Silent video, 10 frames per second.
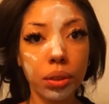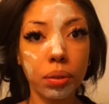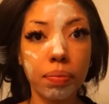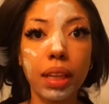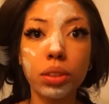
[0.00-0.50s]

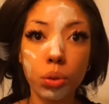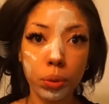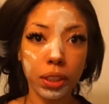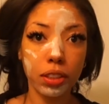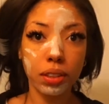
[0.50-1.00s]
cool, that's all
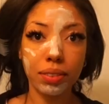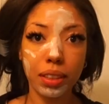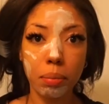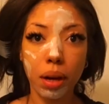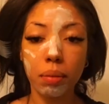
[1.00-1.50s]
we're gonna do for
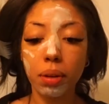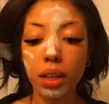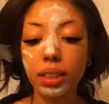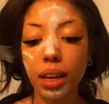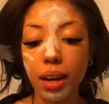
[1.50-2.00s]
the mud
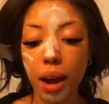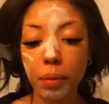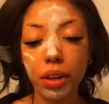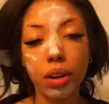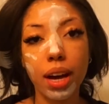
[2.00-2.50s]
mask and now I'm
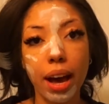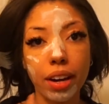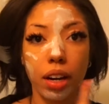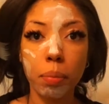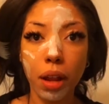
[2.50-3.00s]
gonna go
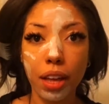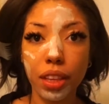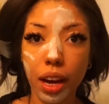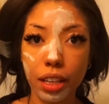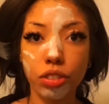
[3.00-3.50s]
ahead and apply
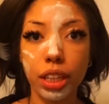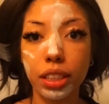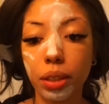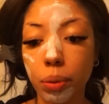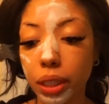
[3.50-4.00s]
the hydrating